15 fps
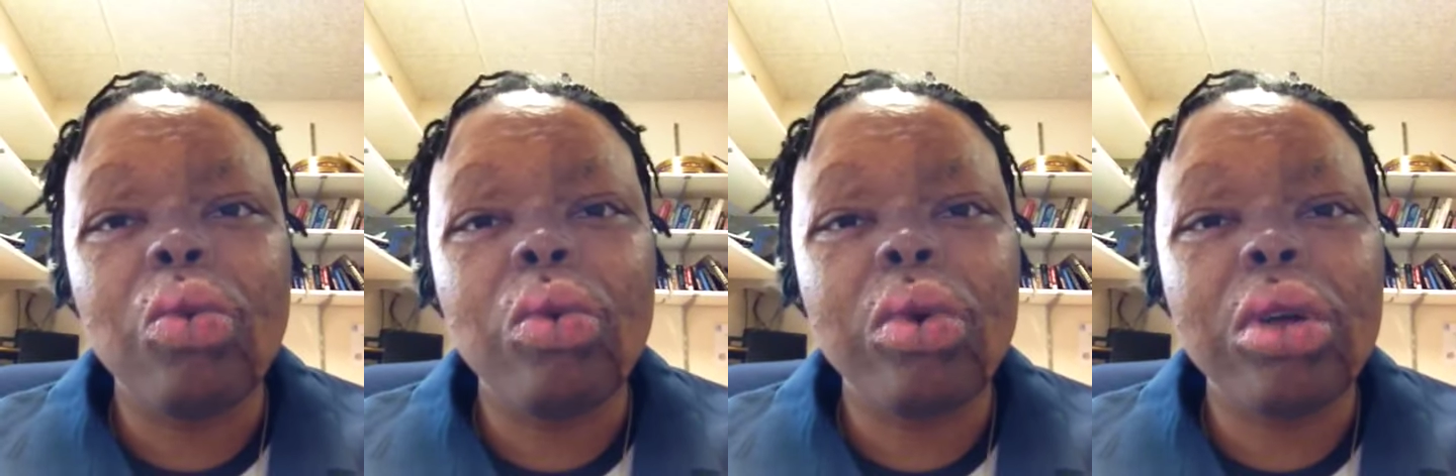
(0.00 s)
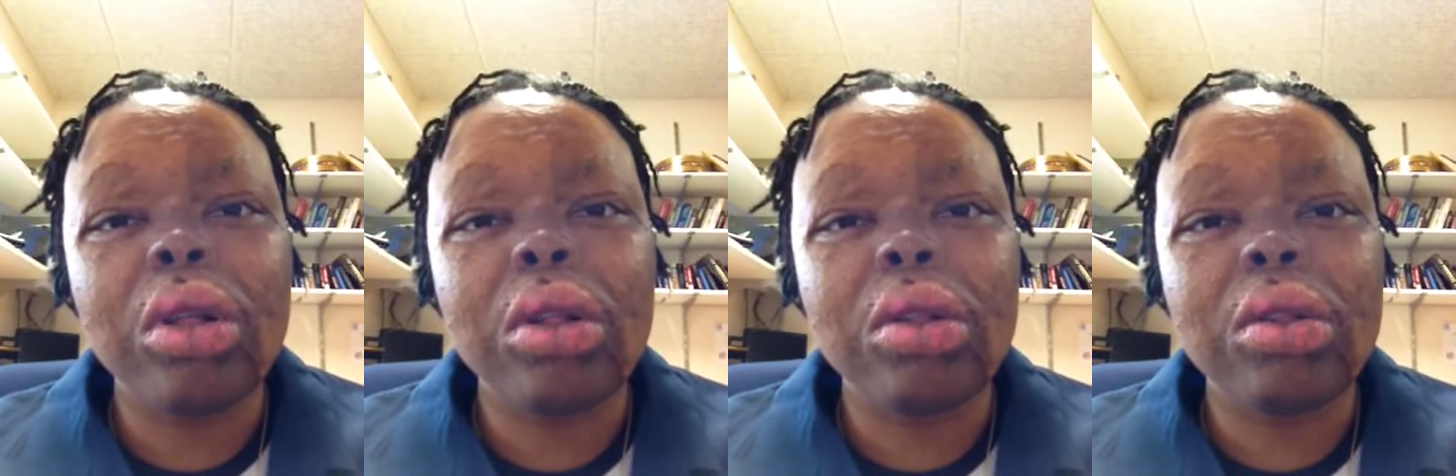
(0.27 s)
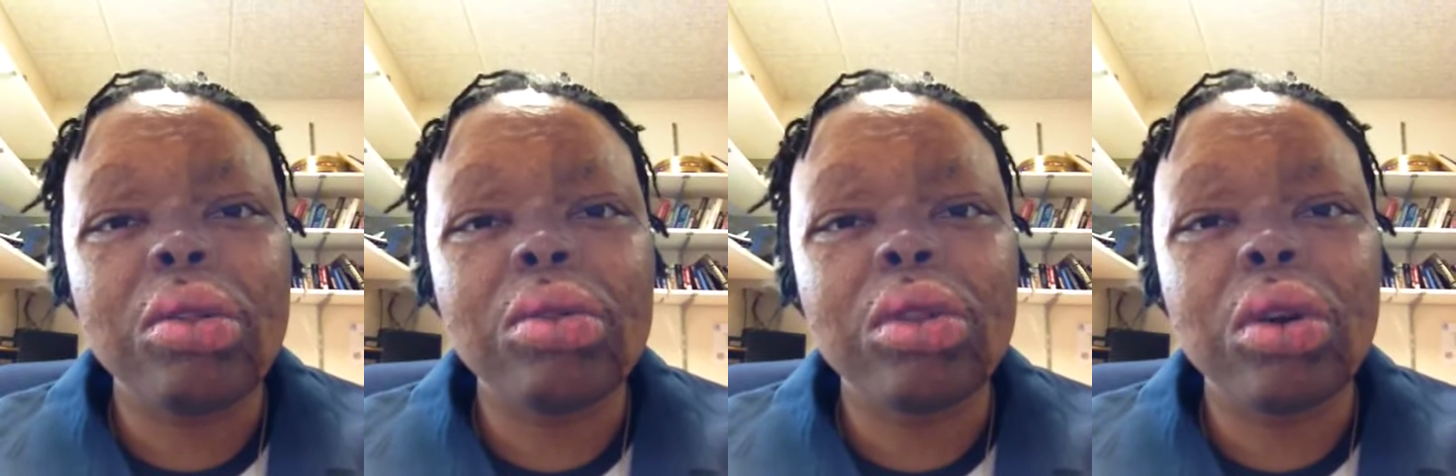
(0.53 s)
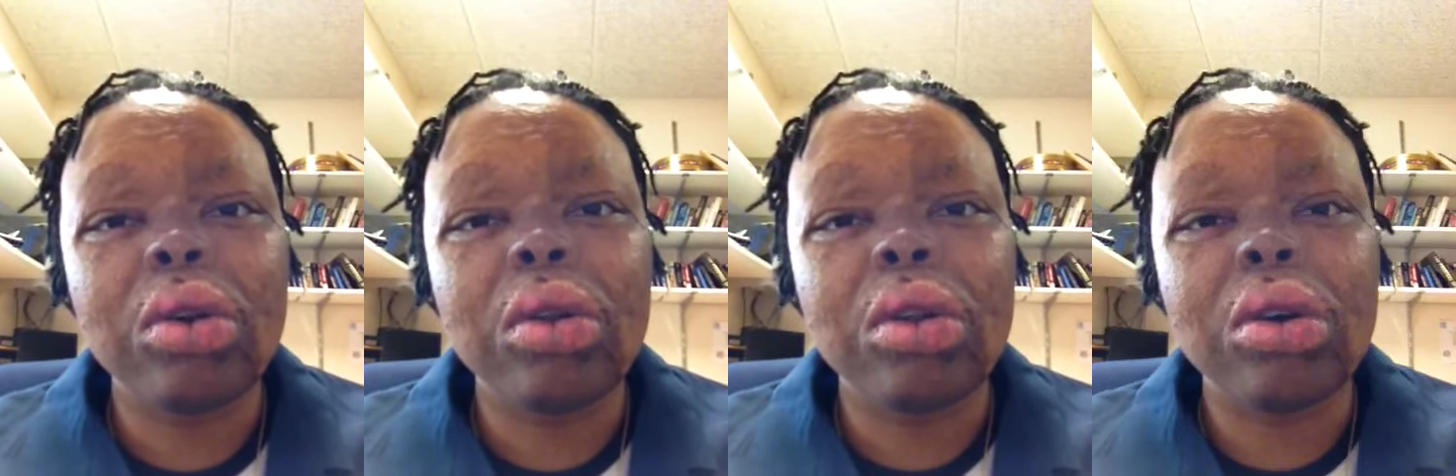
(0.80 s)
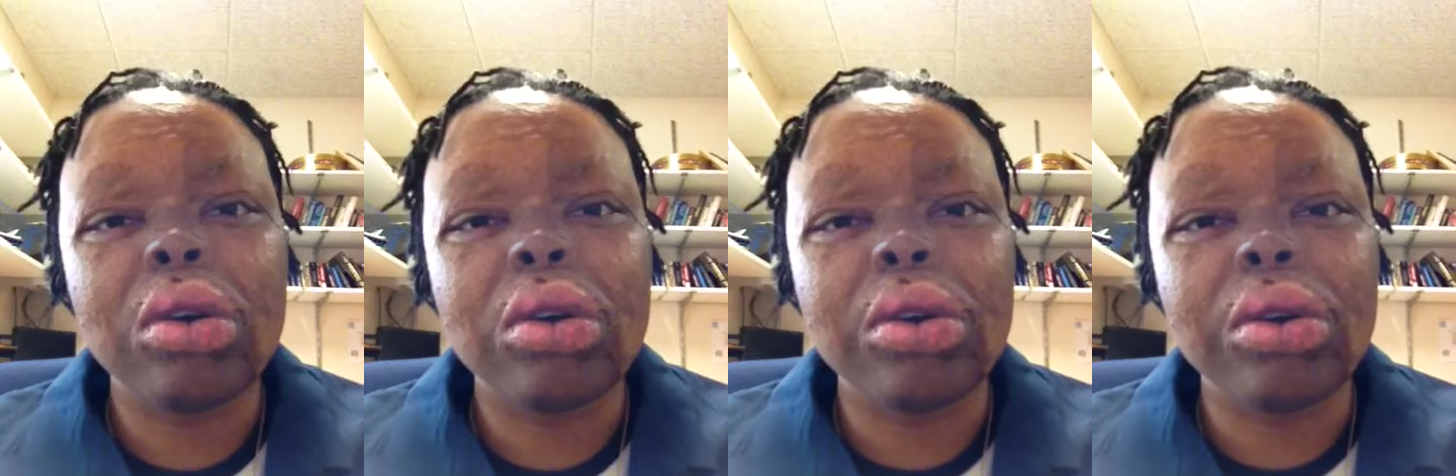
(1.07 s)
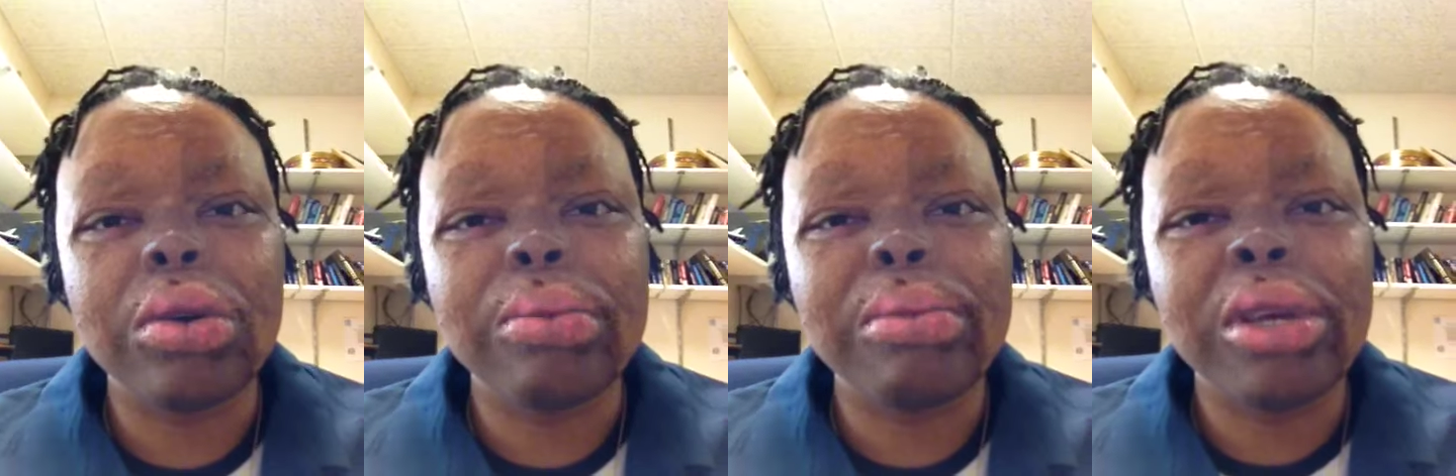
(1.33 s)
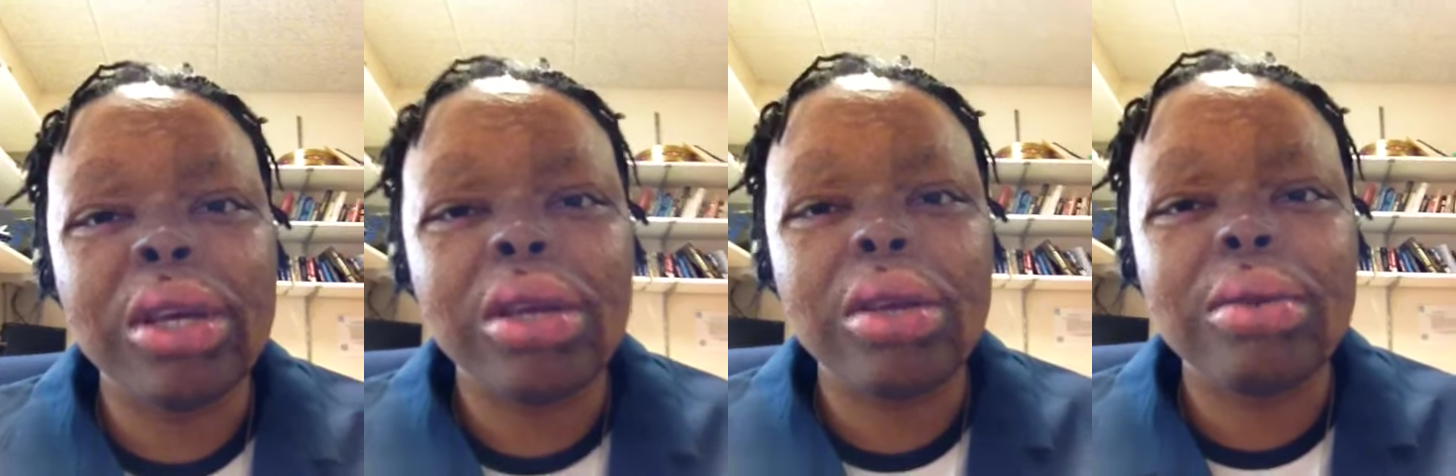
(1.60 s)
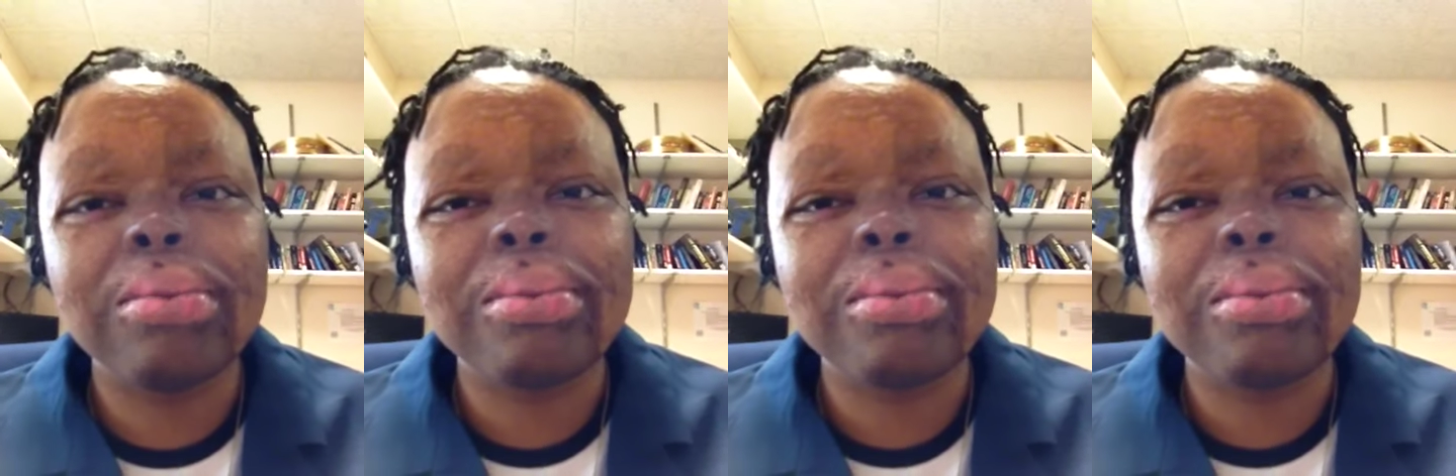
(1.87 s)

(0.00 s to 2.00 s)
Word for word: will no longer be.